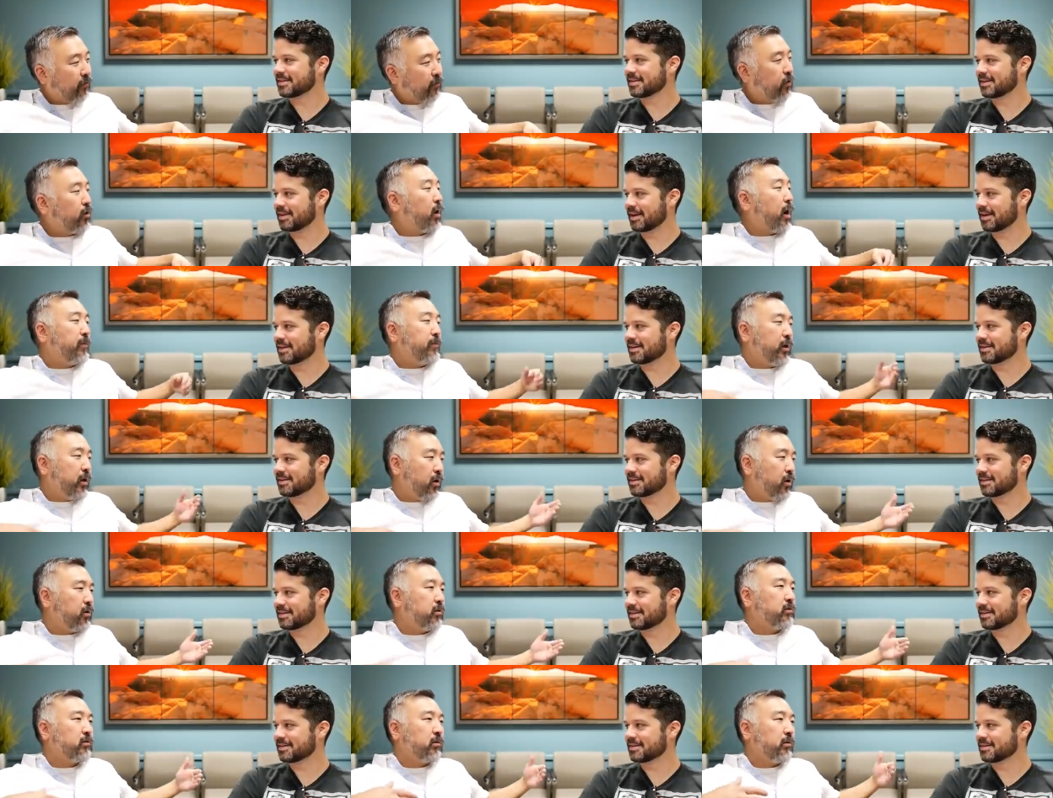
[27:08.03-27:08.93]
Speaker 1: You know, I'm
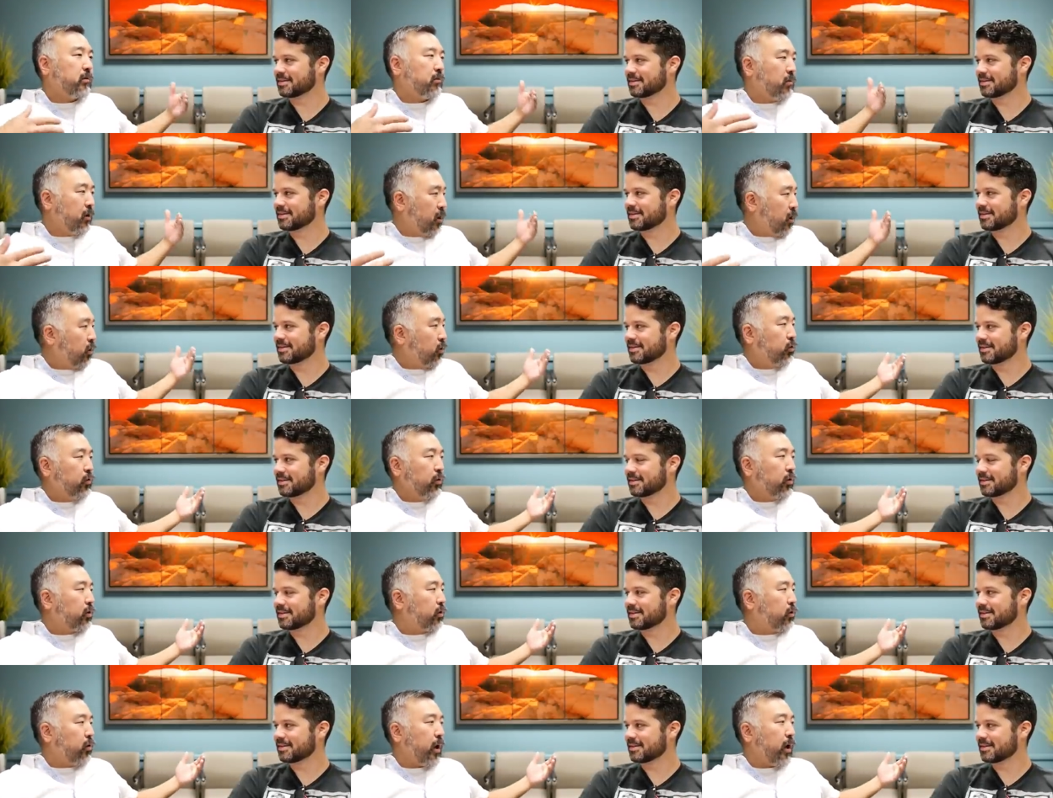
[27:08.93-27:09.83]
here to
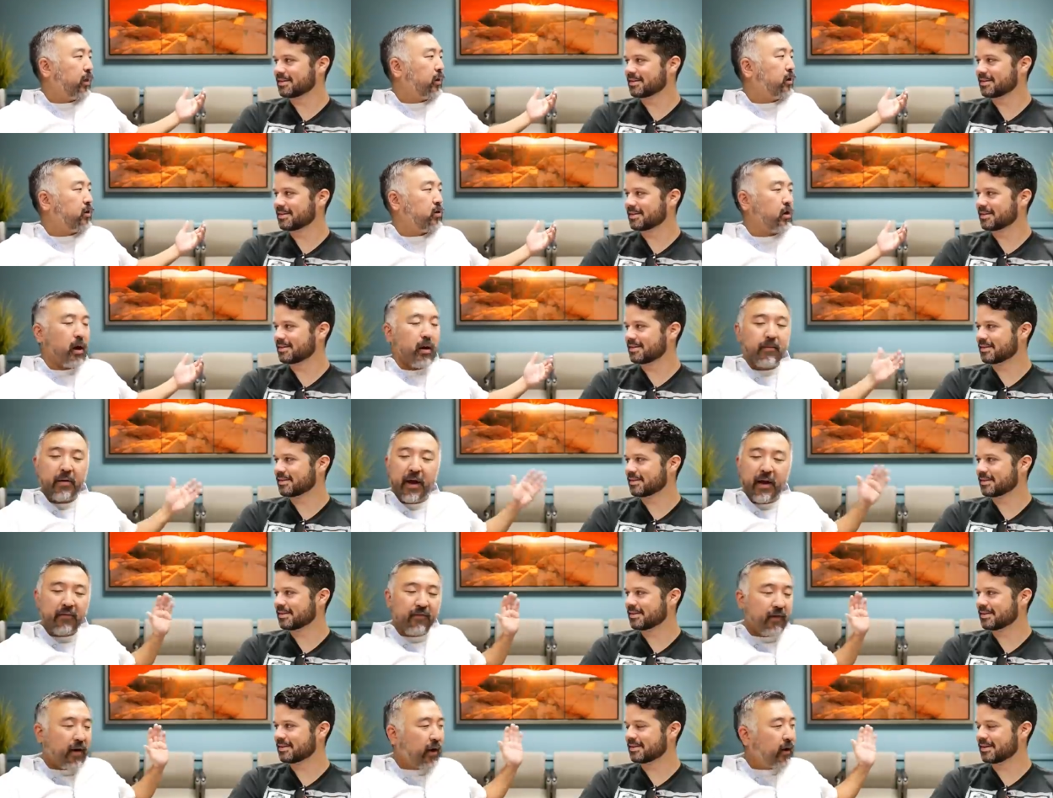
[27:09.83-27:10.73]
do a quality job.
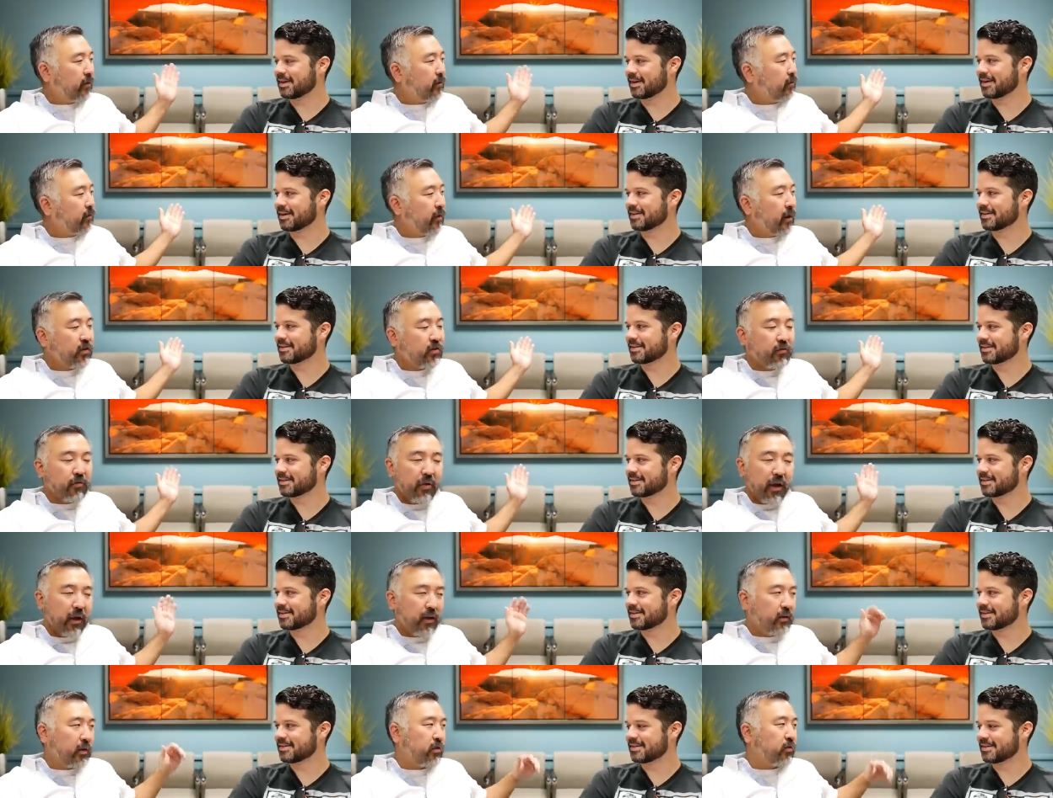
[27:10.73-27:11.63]
Hey, fine. Yeah. That's
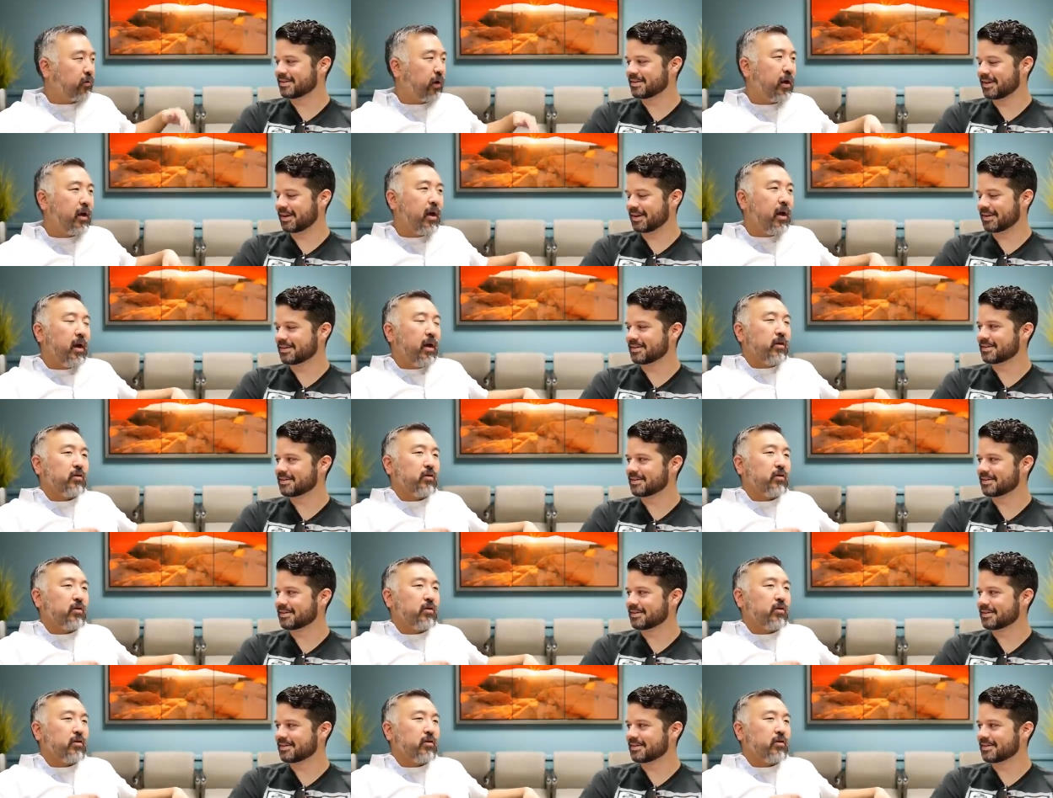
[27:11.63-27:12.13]
great. That's great. Yeah.